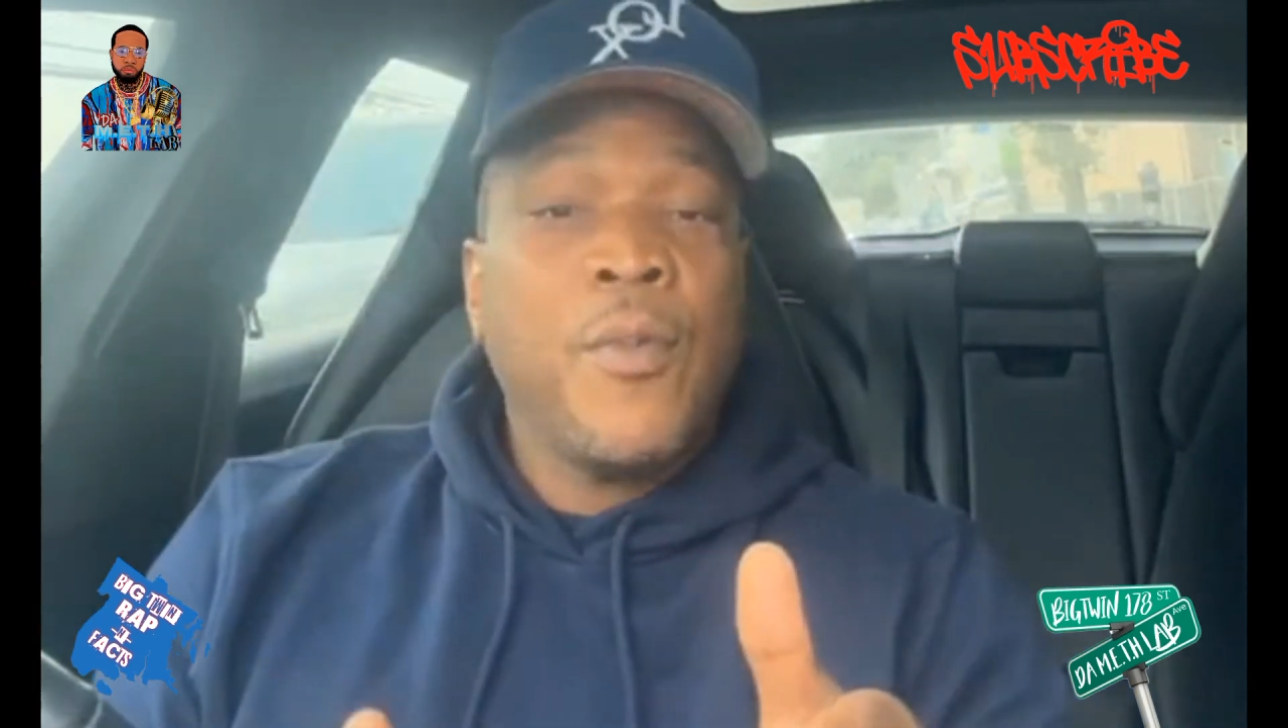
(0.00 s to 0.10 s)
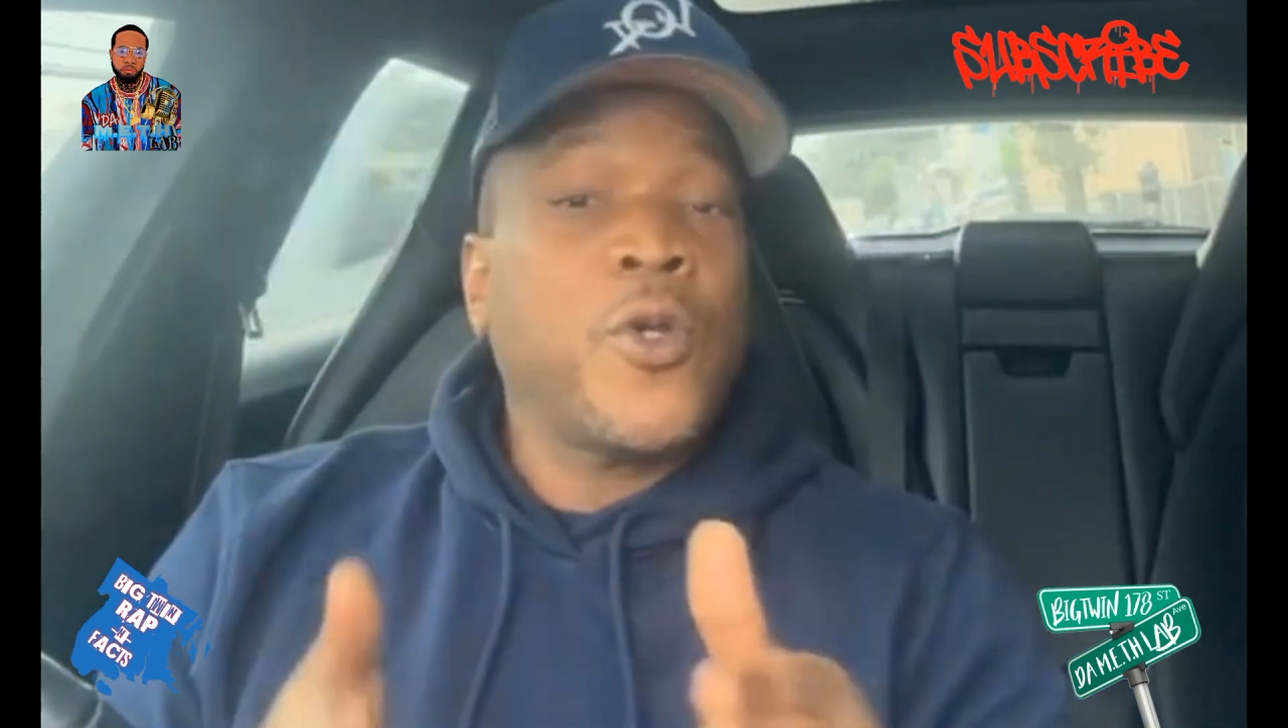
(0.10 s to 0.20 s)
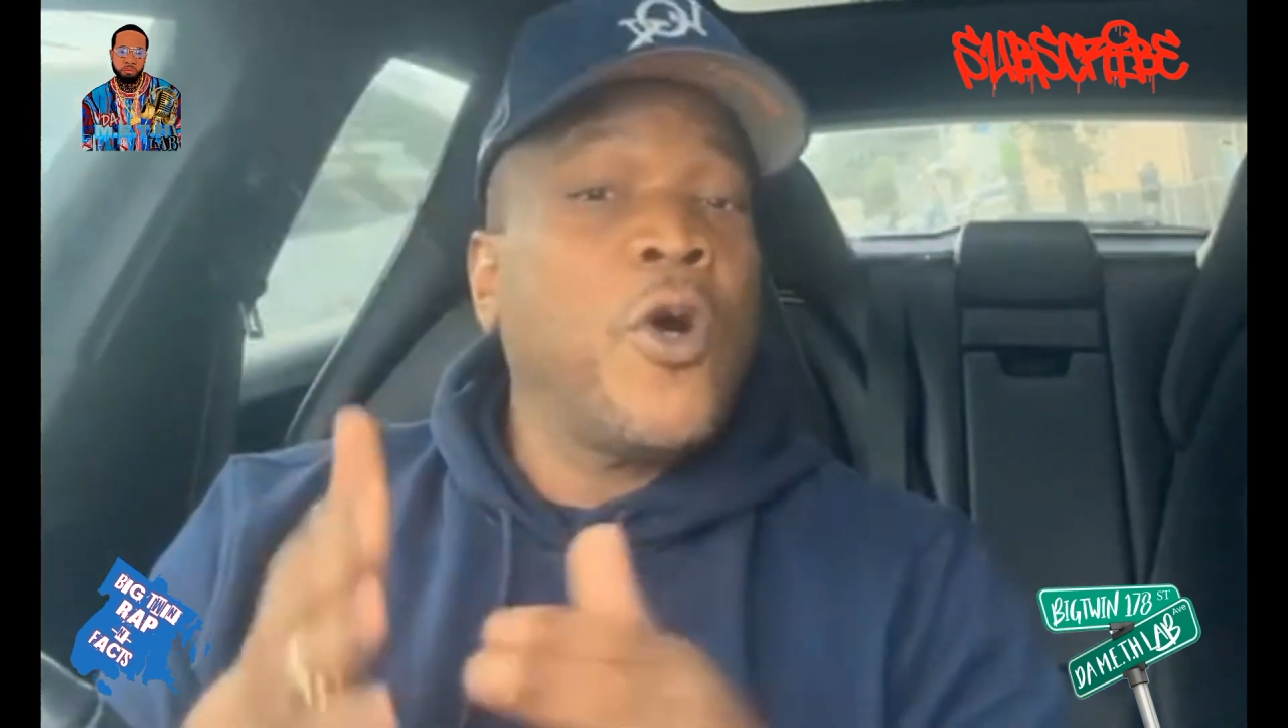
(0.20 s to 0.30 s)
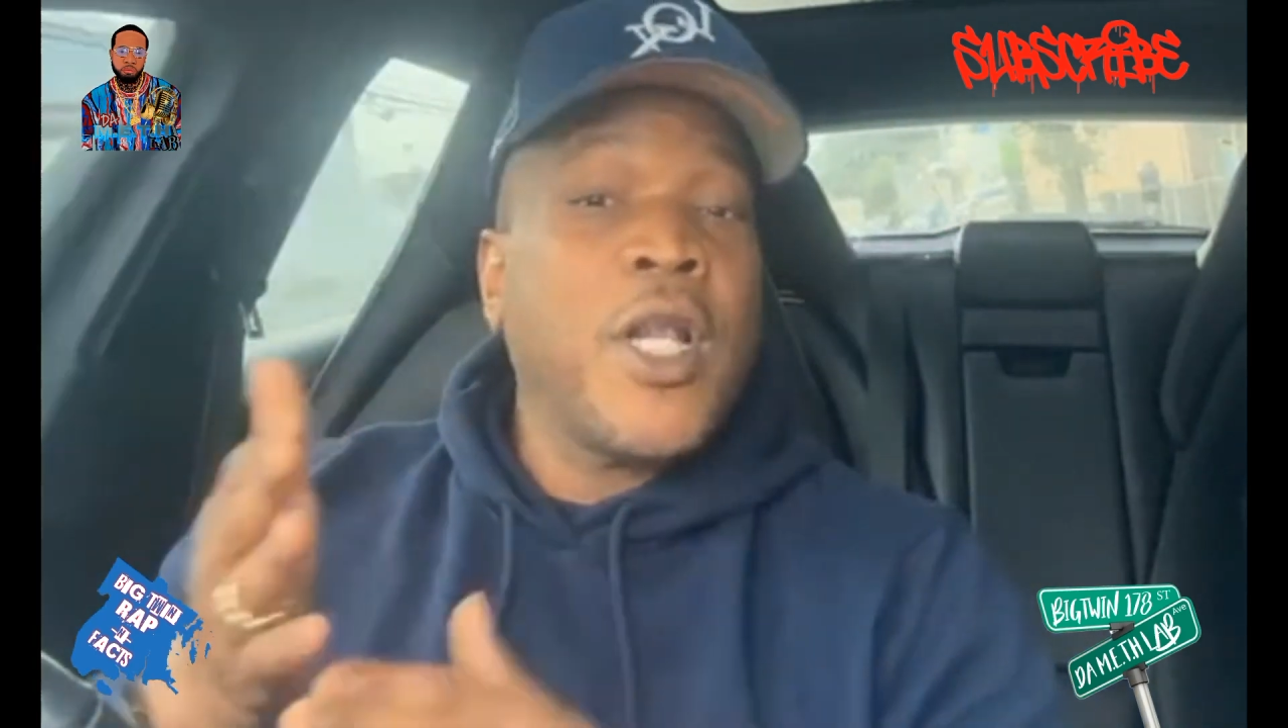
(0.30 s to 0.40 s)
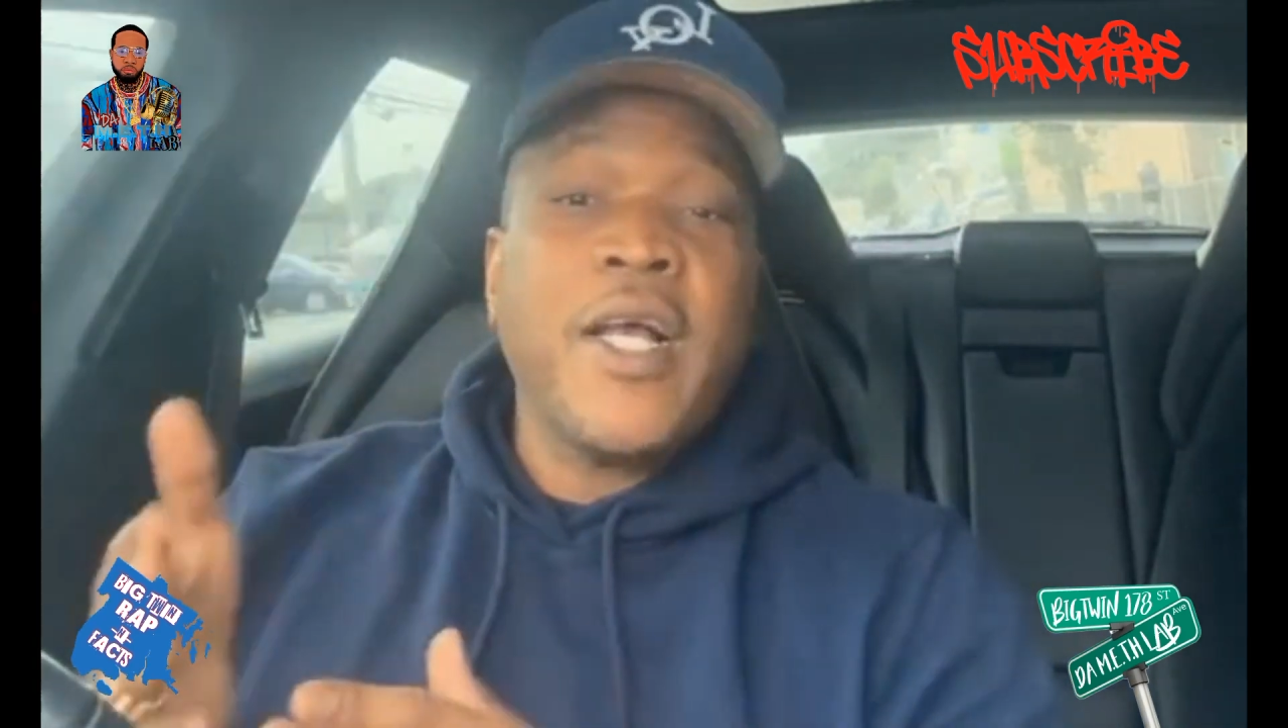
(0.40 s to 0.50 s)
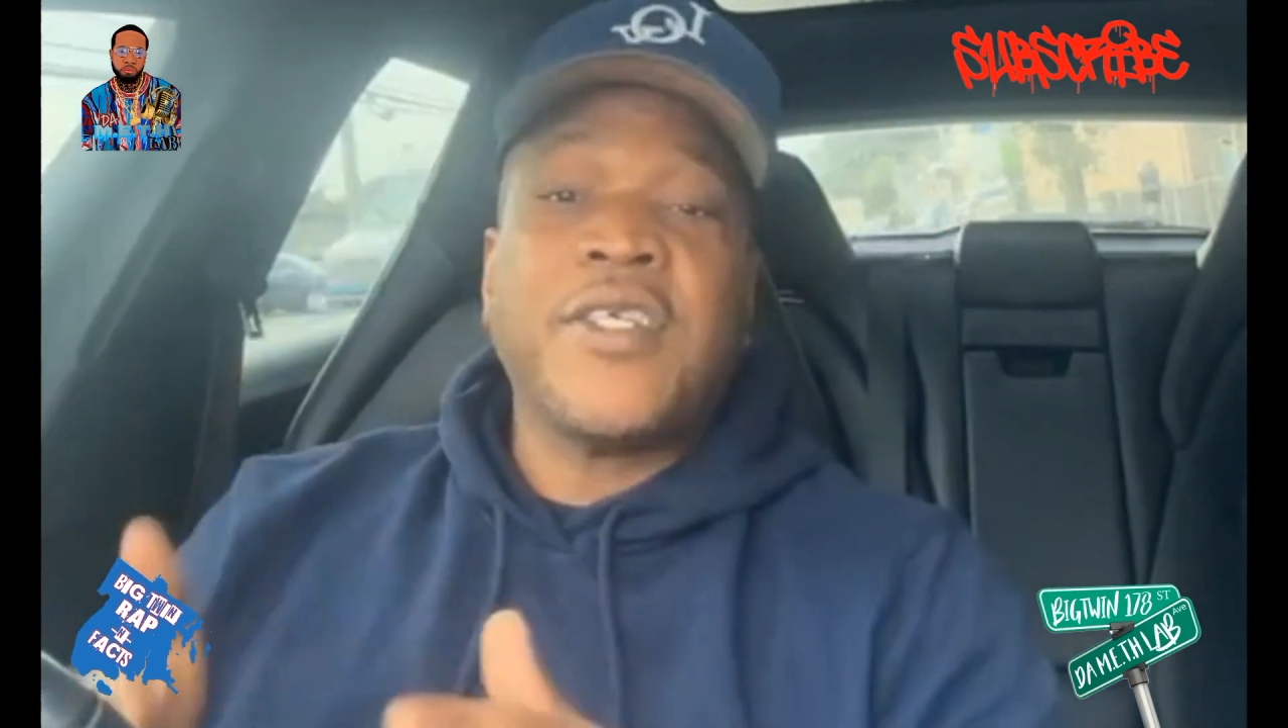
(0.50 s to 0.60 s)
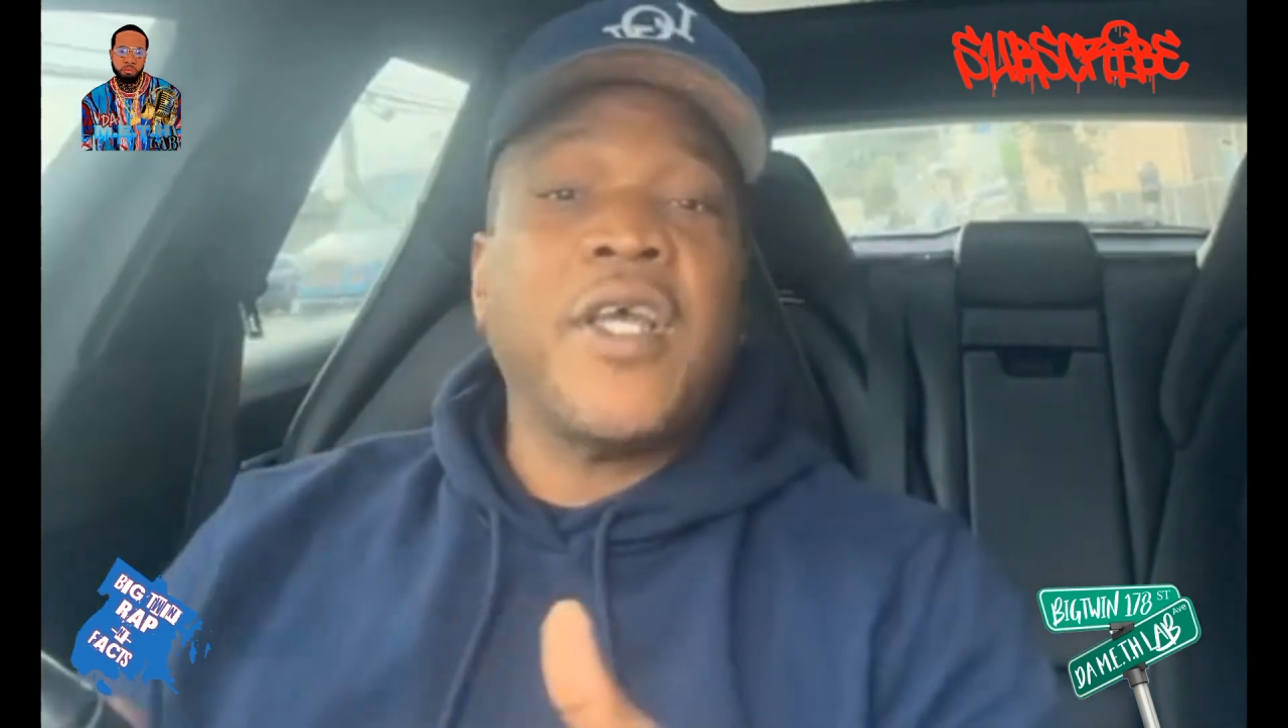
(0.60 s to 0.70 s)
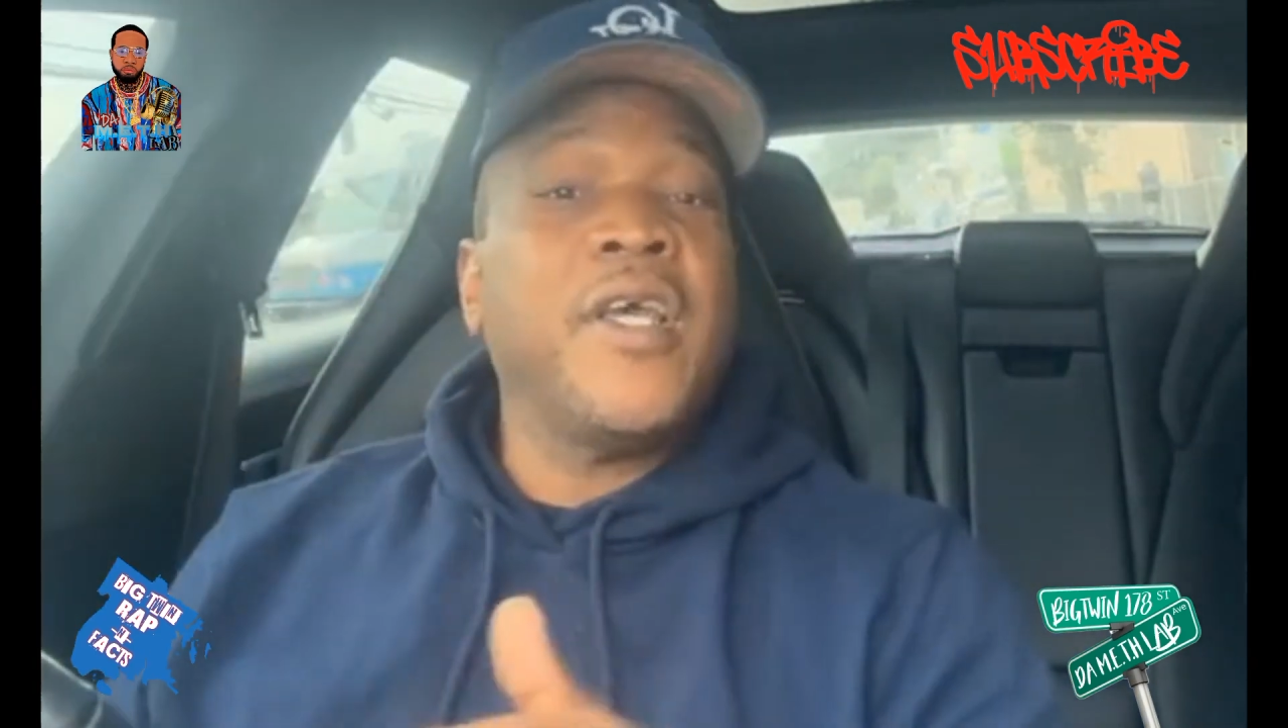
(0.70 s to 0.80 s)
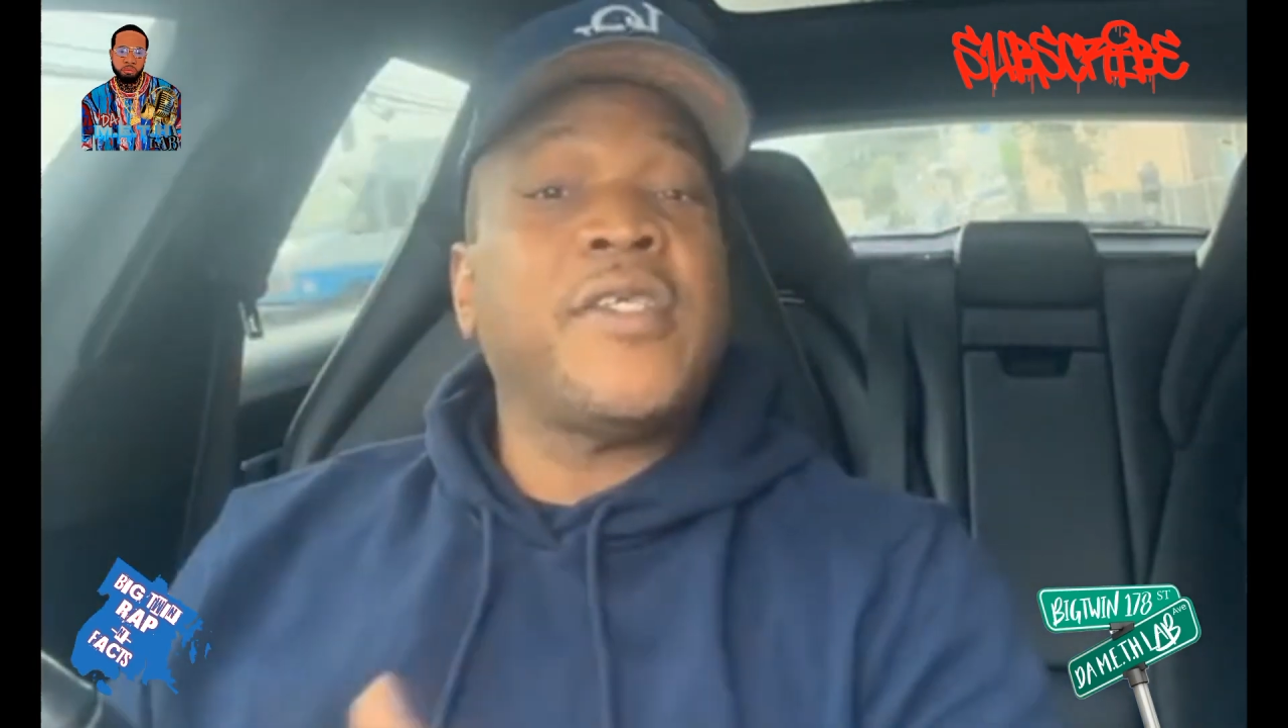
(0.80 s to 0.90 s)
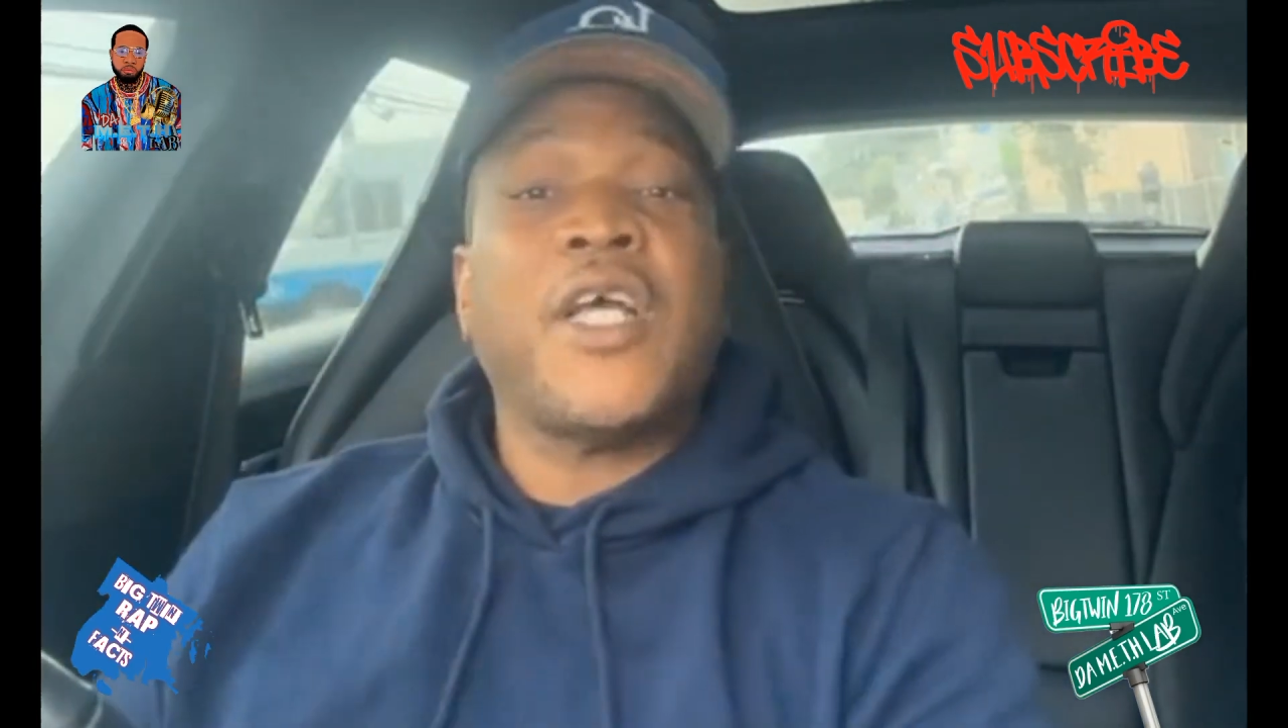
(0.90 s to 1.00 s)
But all I
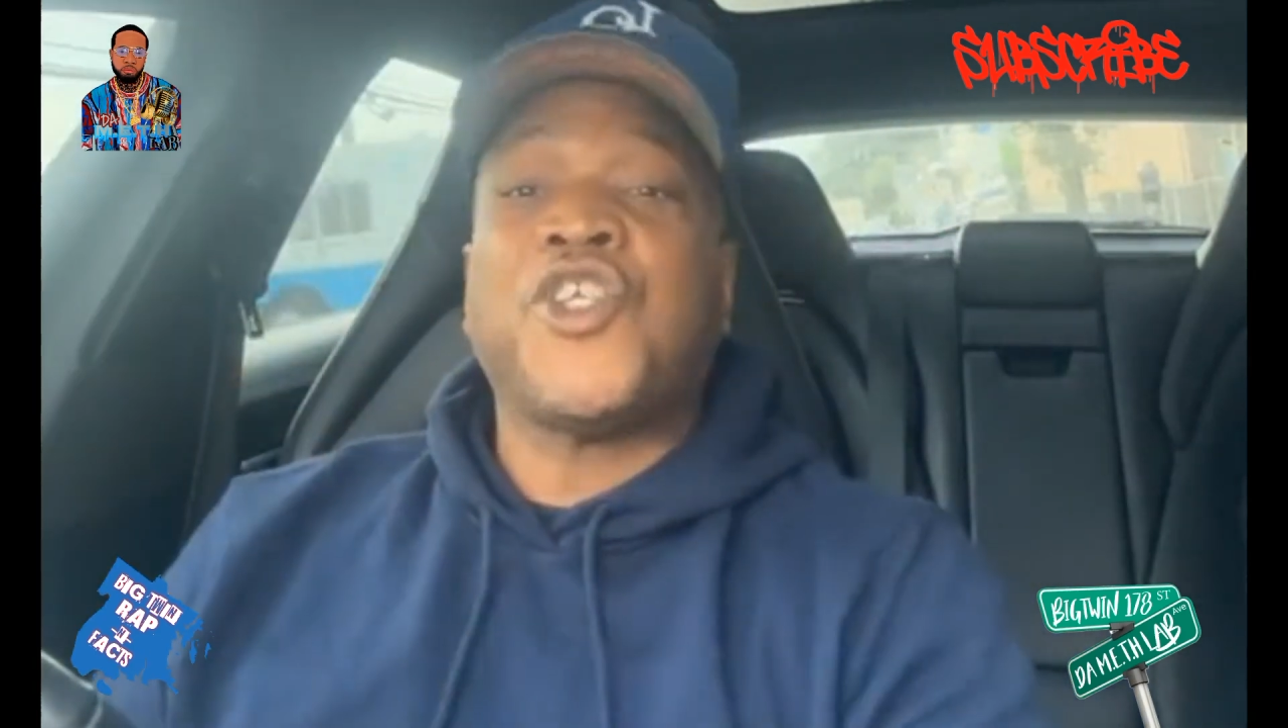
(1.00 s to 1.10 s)
say is